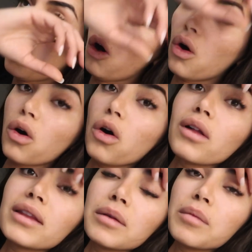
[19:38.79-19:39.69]

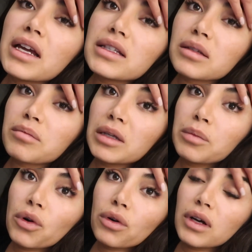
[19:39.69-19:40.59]
all the amazing
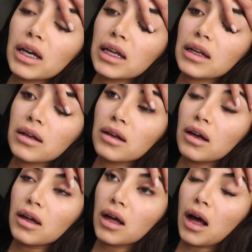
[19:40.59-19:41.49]
people in
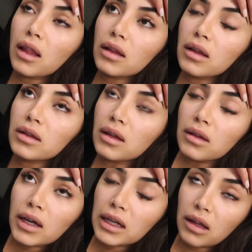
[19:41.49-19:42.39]

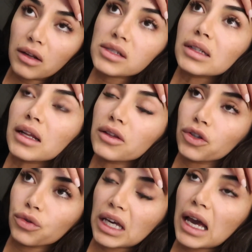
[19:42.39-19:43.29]
London and
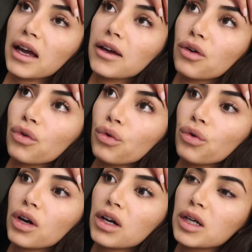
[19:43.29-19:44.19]
the UK
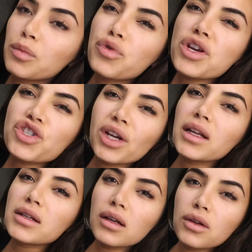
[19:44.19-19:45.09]
who appreciate
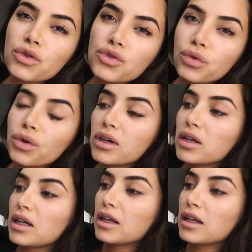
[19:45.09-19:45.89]
Indian couture.